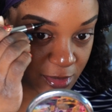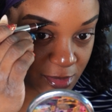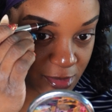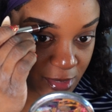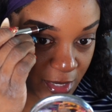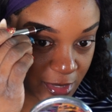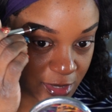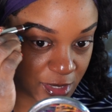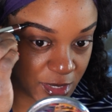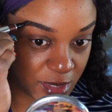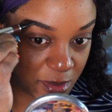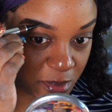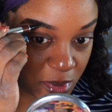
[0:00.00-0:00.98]
just gotta
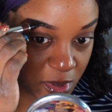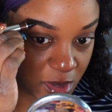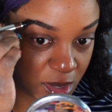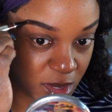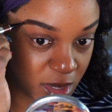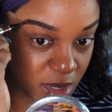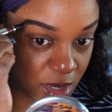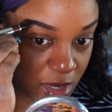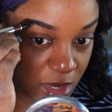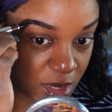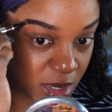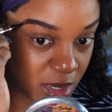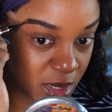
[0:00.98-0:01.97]
keep,
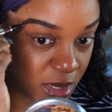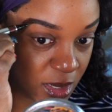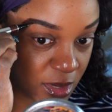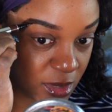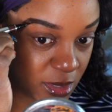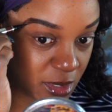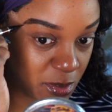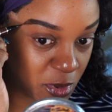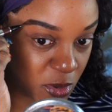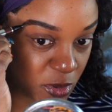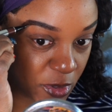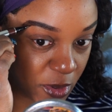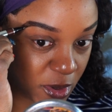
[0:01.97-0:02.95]
keep
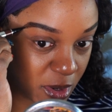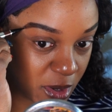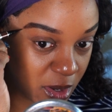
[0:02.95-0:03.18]
on her.